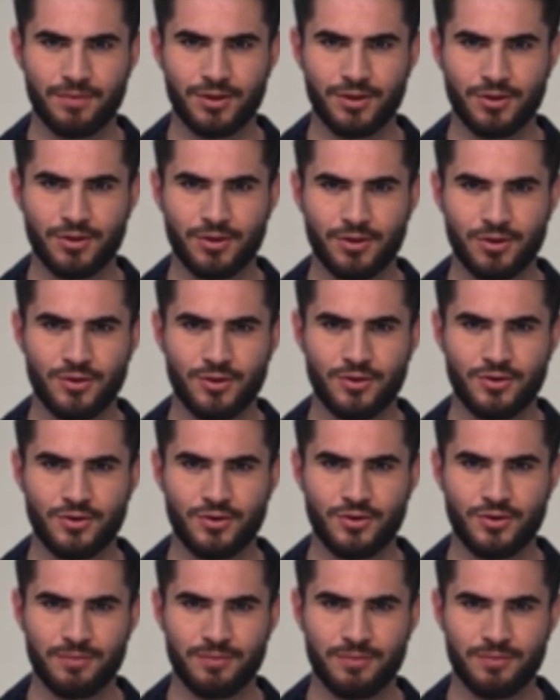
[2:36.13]
but there are
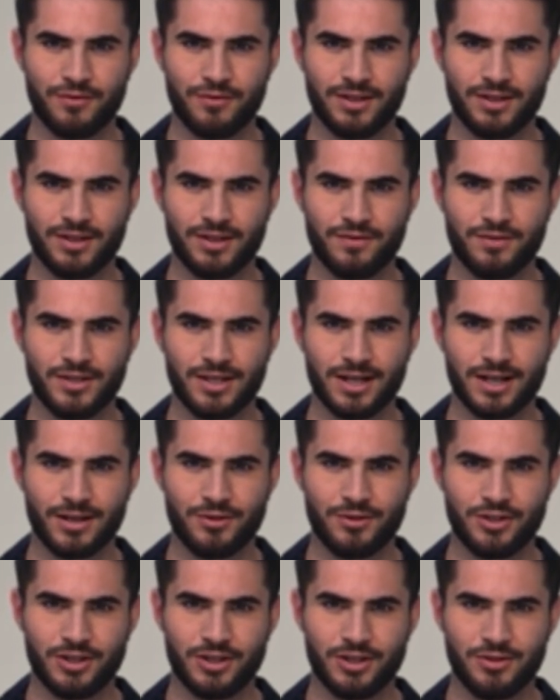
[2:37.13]
also some different
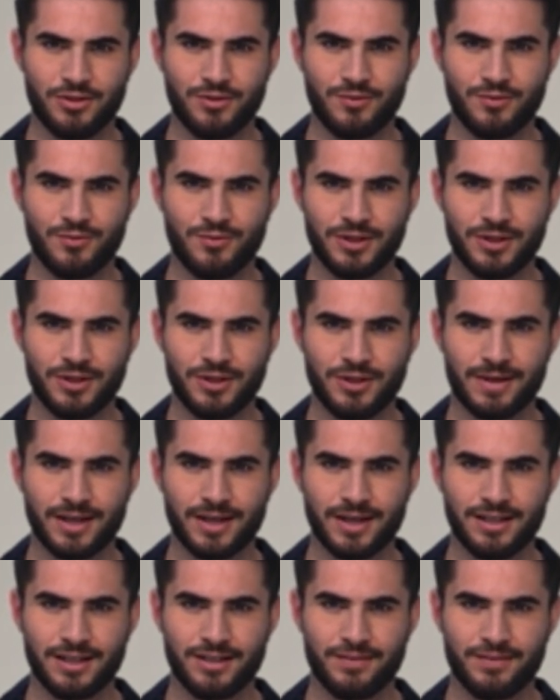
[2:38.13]
lifestyle changes we can
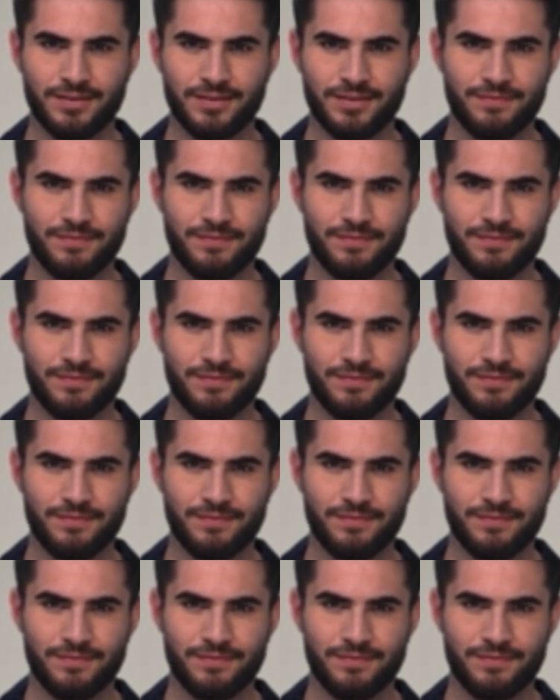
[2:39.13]
make.